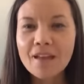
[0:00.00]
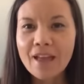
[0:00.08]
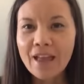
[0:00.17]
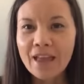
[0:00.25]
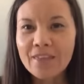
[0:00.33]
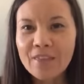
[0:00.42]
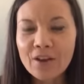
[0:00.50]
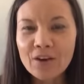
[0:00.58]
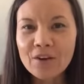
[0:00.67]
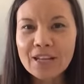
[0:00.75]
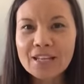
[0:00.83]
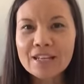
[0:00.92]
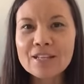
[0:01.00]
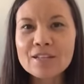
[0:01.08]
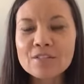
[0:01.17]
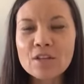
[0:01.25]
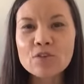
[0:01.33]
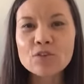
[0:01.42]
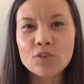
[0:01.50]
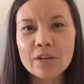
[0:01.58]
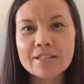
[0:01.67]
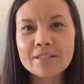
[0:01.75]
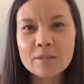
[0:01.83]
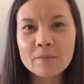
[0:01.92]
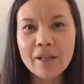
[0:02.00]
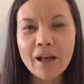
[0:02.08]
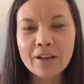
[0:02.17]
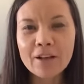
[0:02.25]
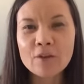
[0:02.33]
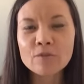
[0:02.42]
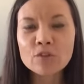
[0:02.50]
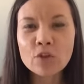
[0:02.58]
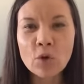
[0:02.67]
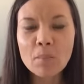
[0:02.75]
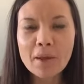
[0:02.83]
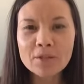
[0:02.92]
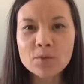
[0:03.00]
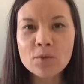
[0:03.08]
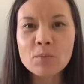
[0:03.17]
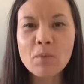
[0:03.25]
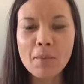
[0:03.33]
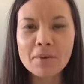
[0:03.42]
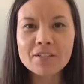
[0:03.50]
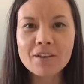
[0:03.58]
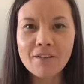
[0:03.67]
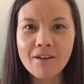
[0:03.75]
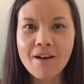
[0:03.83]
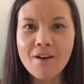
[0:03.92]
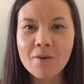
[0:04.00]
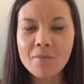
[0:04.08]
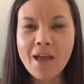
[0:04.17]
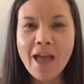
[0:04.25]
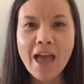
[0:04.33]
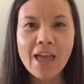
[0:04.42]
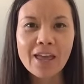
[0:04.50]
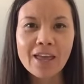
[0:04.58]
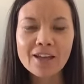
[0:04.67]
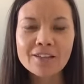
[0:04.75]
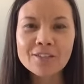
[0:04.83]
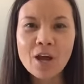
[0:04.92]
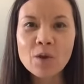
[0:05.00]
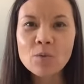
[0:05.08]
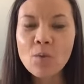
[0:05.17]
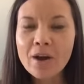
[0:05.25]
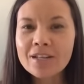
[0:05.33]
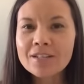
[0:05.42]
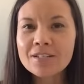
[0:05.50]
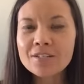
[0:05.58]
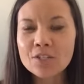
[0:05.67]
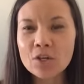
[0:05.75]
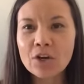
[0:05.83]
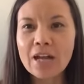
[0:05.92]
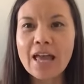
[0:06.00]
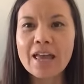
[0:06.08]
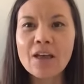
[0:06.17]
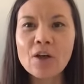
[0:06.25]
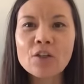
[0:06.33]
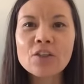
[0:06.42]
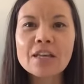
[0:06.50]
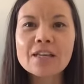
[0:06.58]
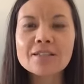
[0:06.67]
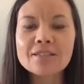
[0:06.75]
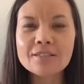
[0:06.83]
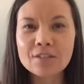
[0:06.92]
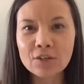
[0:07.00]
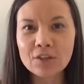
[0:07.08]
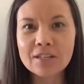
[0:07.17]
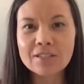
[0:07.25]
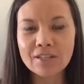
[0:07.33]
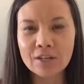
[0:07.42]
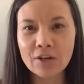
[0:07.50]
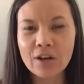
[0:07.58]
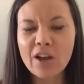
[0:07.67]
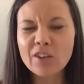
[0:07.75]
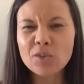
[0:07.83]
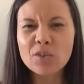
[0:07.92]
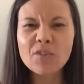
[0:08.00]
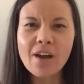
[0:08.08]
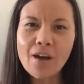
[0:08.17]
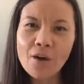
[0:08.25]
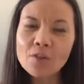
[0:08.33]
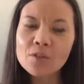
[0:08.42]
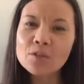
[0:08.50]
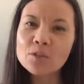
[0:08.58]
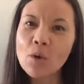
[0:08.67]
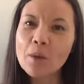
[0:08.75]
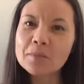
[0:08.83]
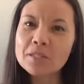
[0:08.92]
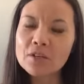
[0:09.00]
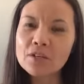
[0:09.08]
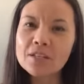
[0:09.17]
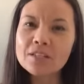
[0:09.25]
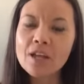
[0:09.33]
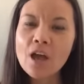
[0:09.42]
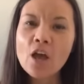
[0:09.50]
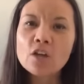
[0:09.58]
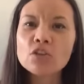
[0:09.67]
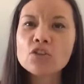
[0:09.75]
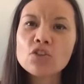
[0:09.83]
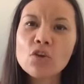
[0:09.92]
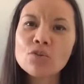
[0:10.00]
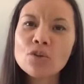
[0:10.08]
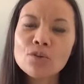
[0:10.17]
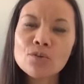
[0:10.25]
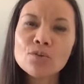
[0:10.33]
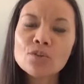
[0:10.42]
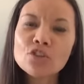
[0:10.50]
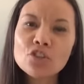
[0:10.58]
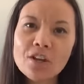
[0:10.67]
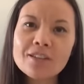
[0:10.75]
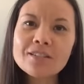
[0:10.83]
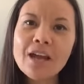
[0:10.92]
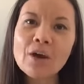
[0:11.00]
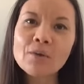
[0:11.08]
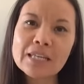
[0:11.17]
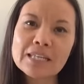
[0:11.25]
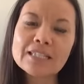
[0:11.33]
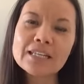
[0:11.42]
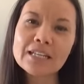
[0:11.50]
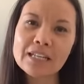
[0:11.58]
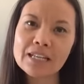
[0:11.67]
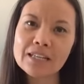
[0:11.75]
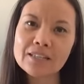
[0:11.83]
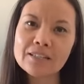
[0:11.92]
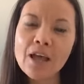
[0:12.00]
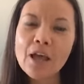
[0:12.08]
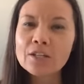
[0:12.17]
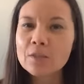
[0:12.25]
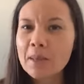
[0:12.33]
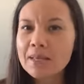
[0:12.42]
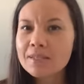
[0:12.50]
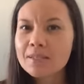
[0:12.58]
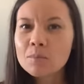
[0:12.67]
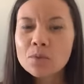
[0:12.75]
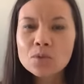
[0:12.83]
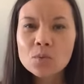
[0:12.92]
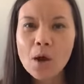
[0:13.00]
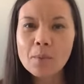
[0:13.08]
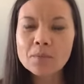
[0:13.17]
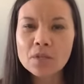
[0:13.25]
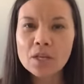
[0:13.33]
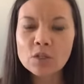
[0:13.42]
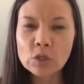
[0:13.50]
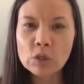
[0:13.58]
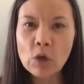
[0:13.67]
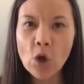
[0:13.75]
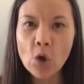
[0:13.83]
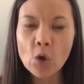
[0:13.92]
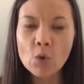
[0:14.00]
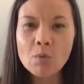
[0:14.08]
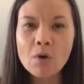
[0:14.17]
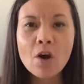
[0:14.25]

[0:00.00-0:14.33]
Hey there, it is Tracy Black of don'tmesswithmama.com, and I wanted to start a healthy series here, a sort of a healthy swap series to show you just how easy it is to make simple swaps in your home